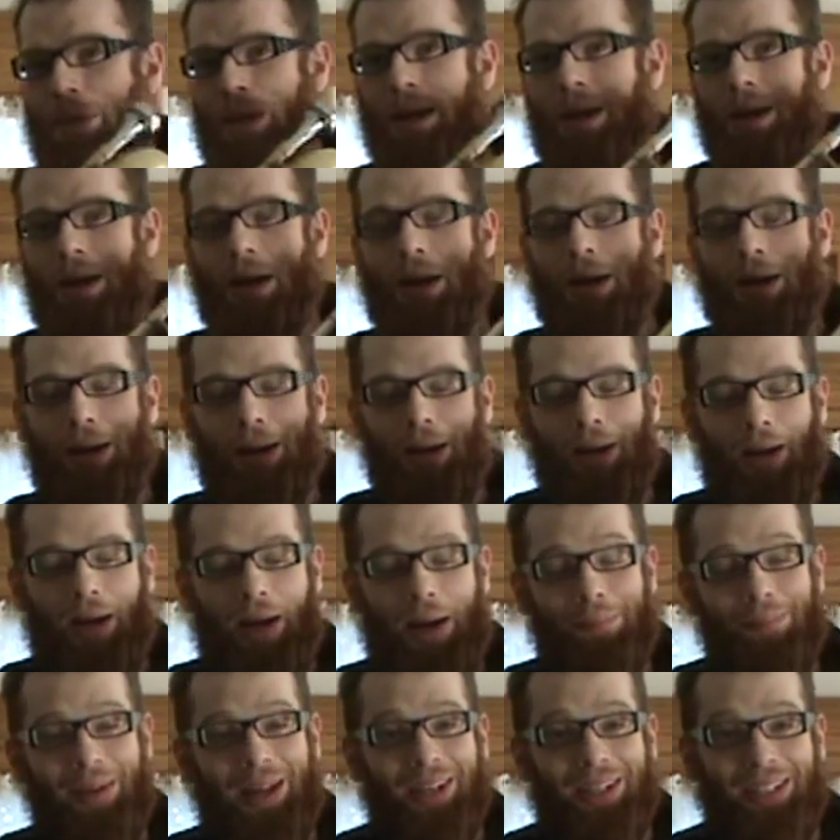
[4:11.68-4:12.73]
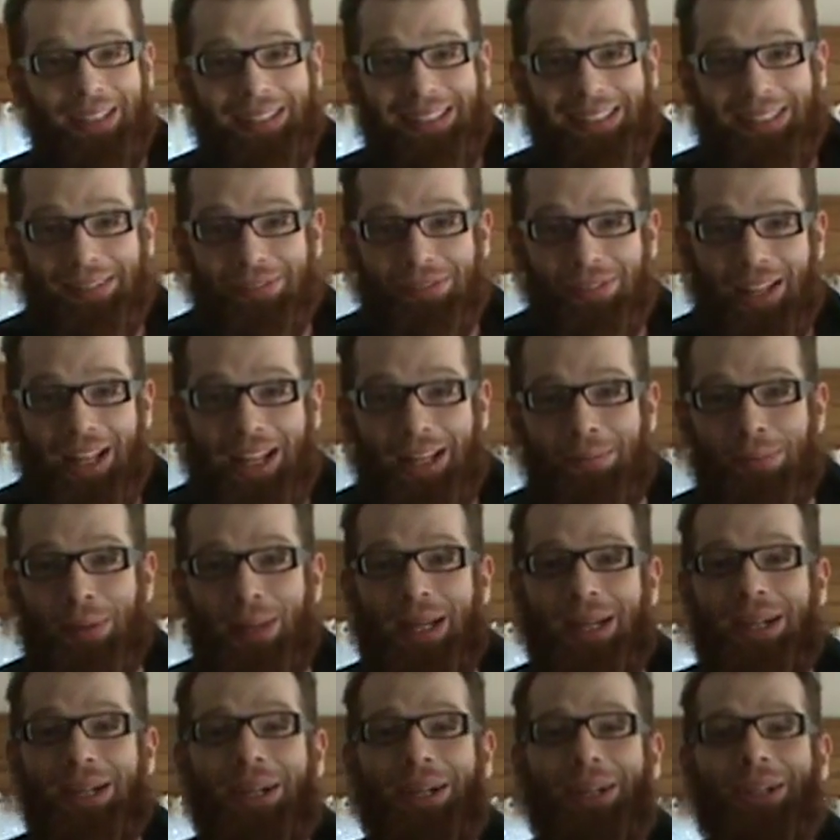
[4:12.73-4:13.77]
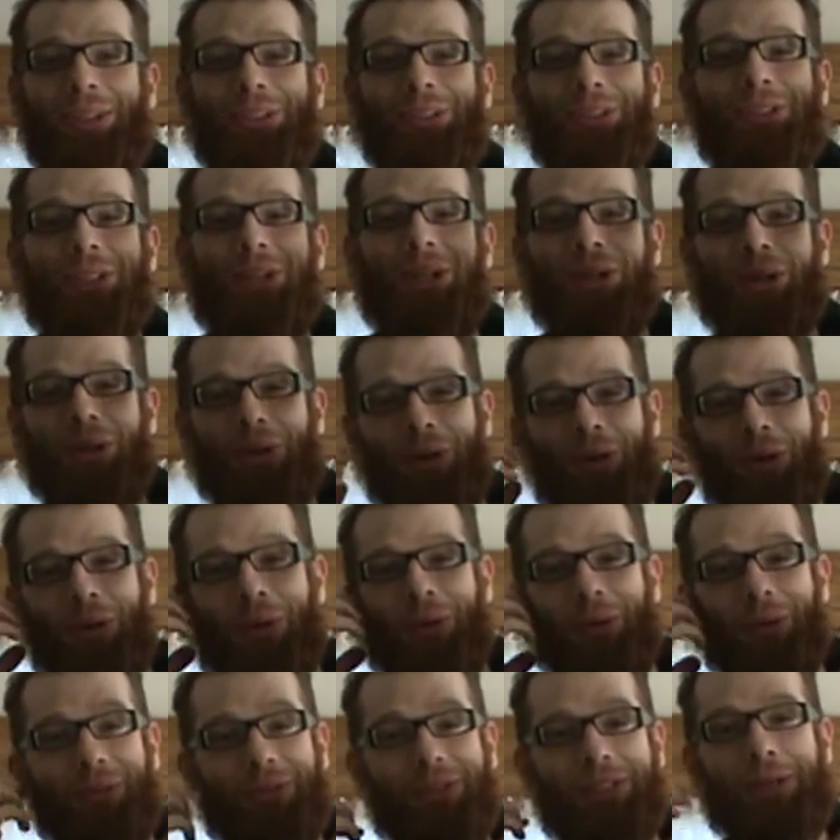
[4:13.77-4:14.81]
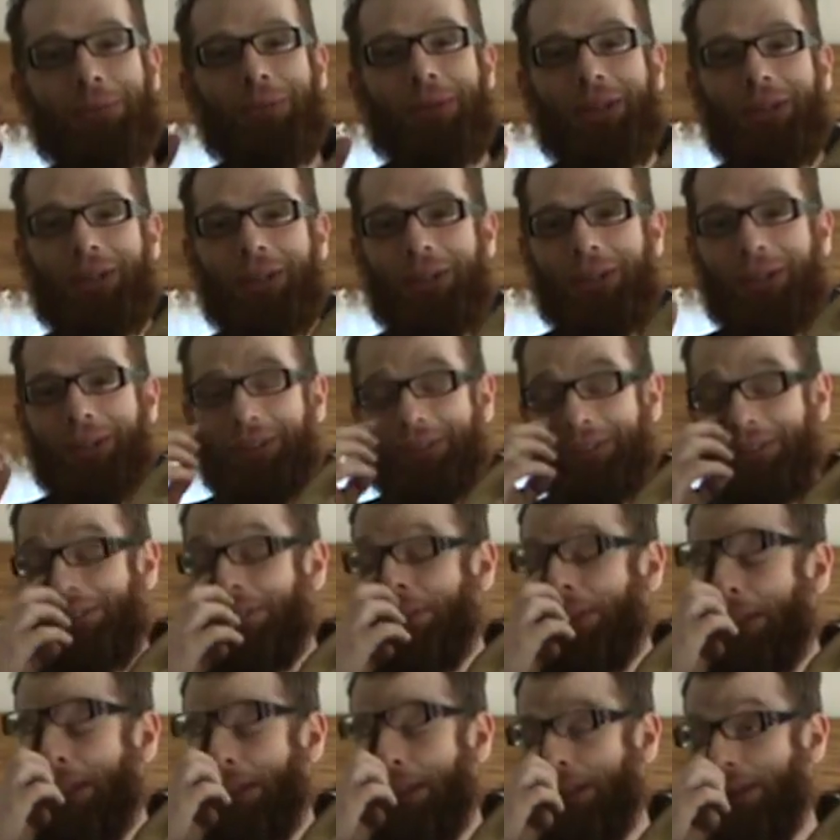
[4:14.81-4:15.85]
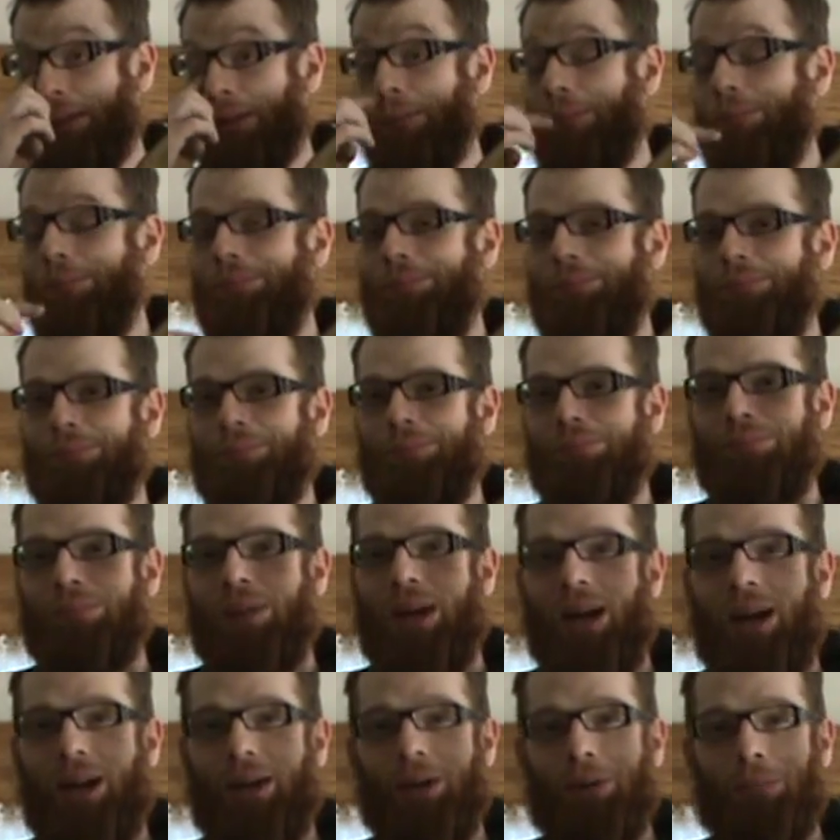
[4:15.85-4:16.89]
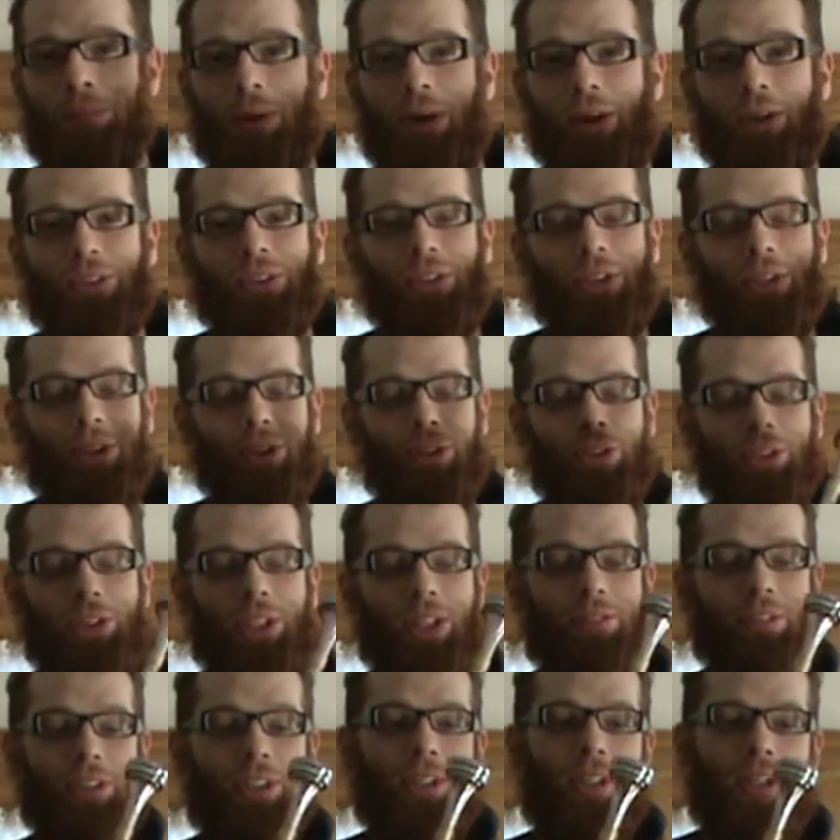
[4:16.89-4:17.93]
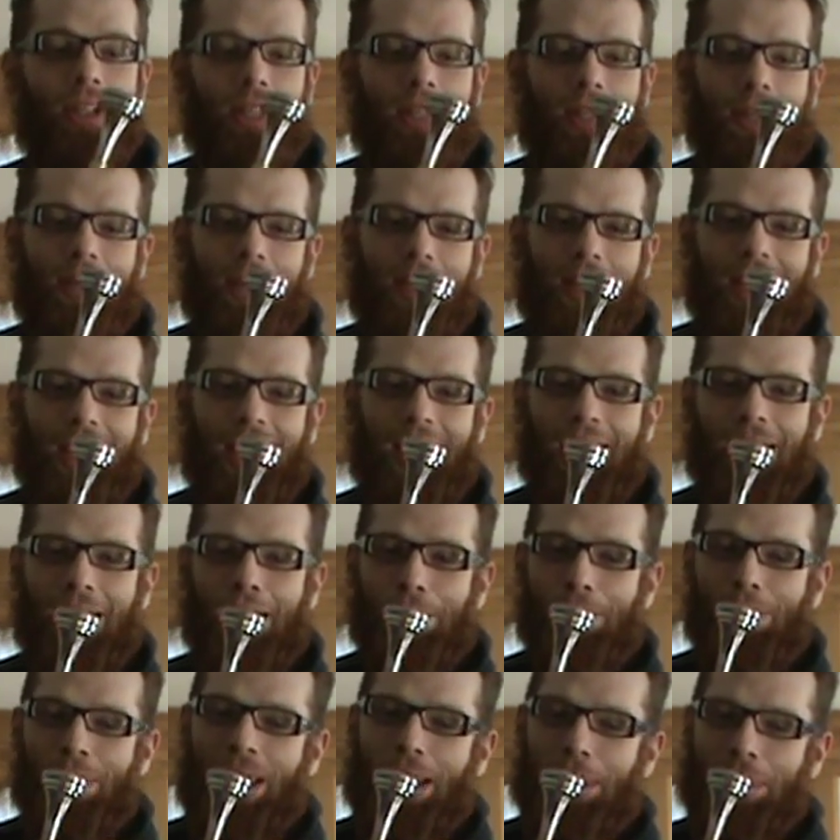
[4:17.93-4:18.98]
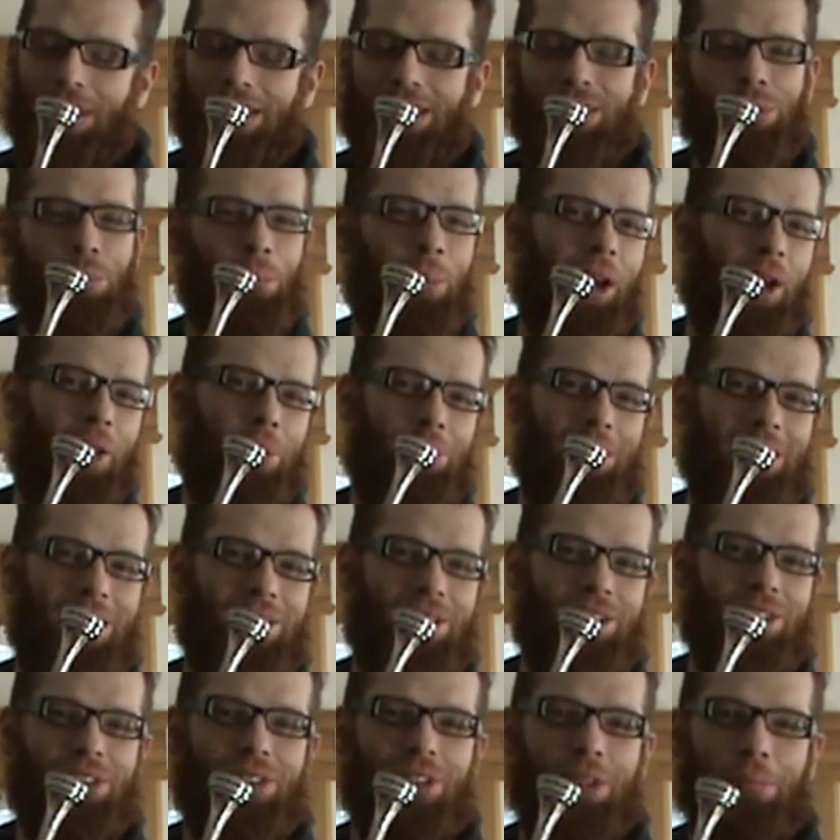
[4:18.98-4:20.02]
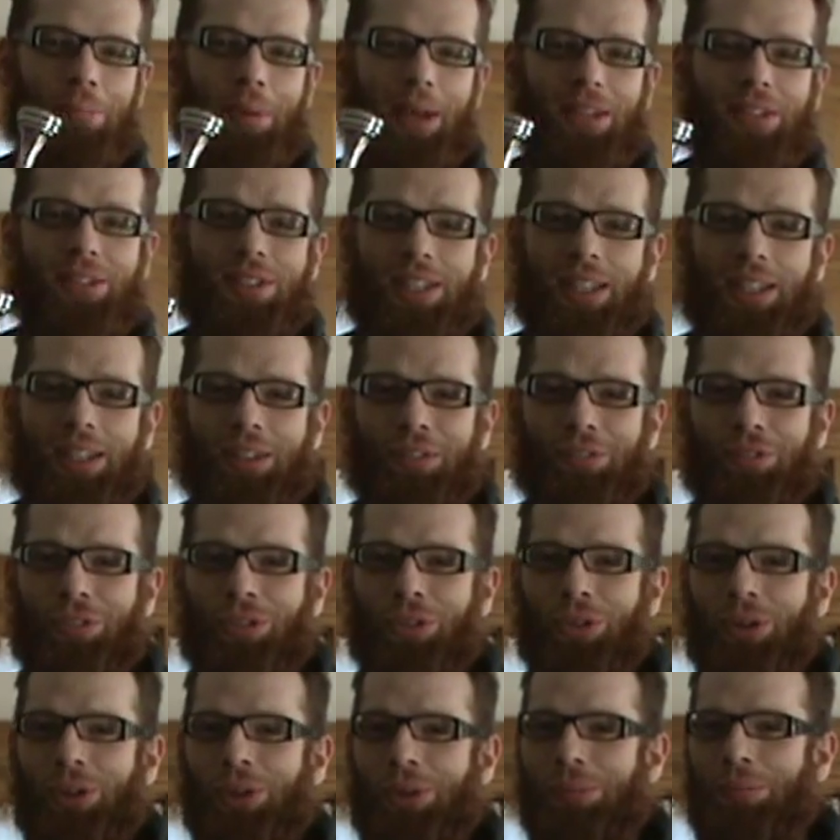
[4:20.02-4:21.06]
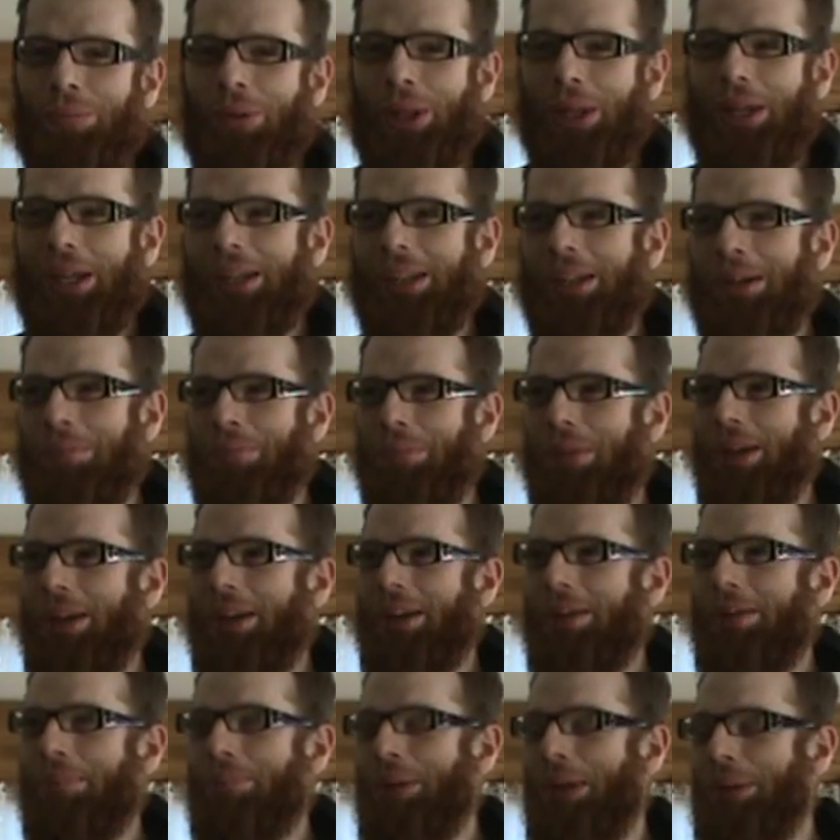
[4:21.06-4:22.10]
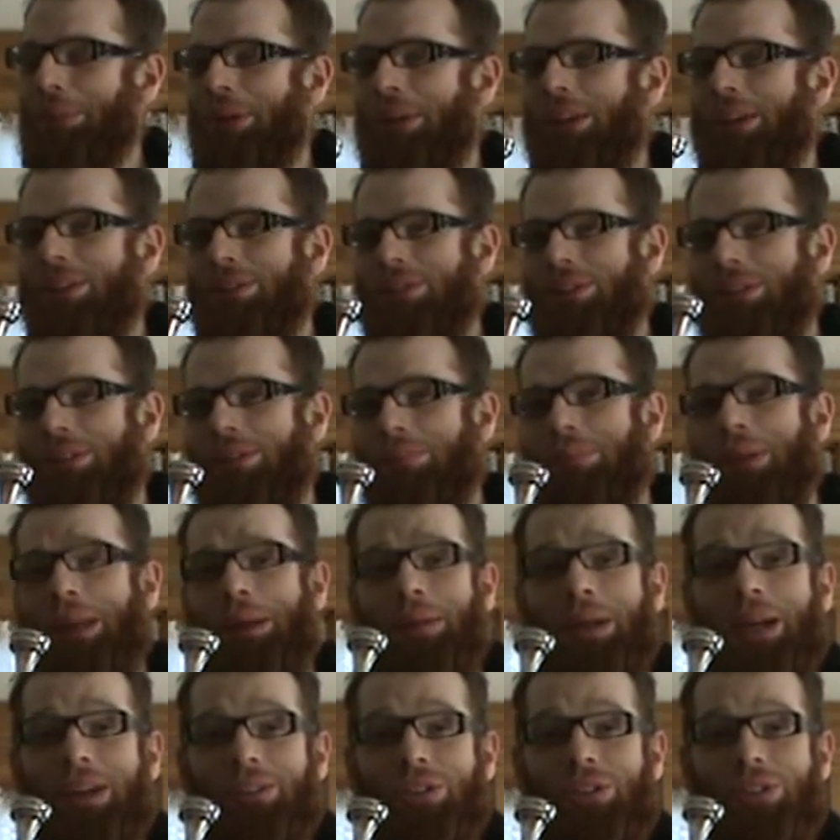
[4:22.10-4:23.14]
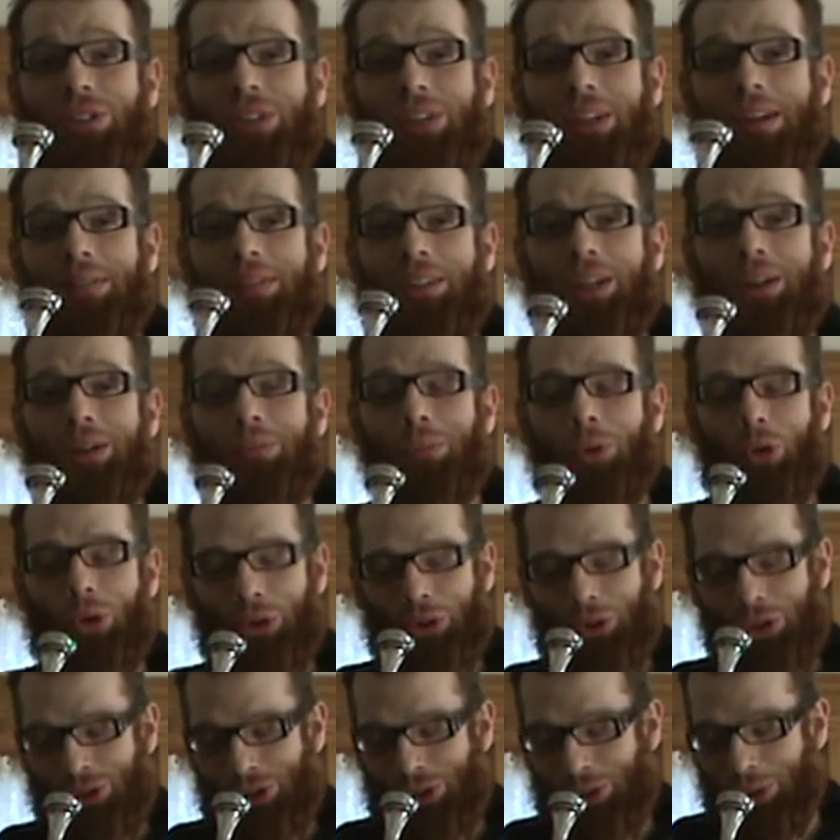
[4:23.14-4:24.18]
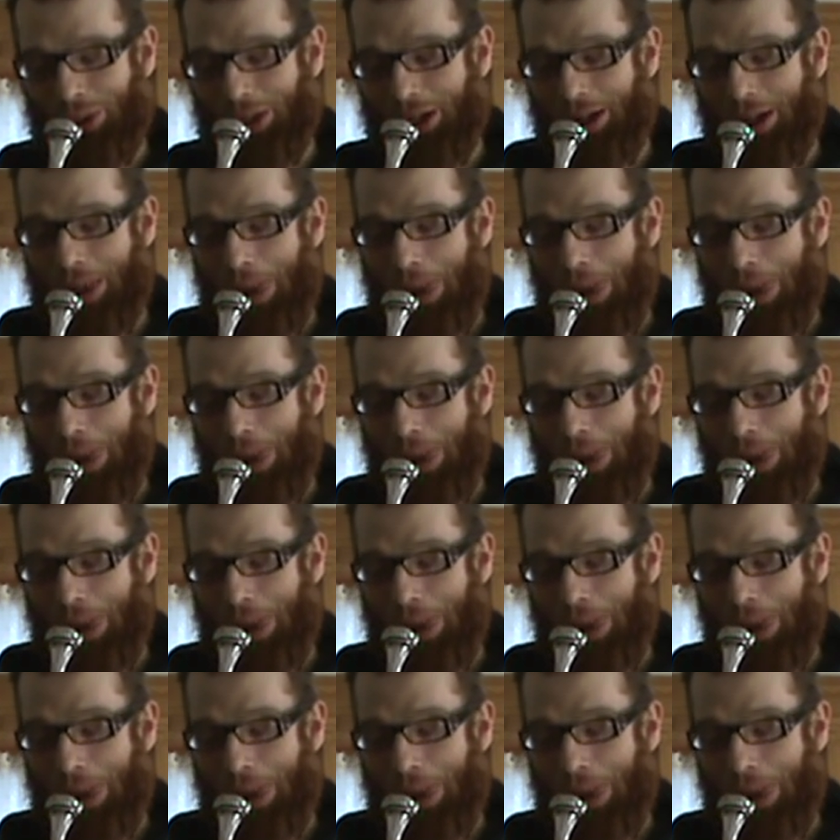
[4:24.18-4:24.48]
I'm not an E-flat player, so some of the higher parts are a little tougher. And maybe this mouthpiece isn't the best thing for playing up there. Maybe it isn't. Maybe I just have to get more used to it.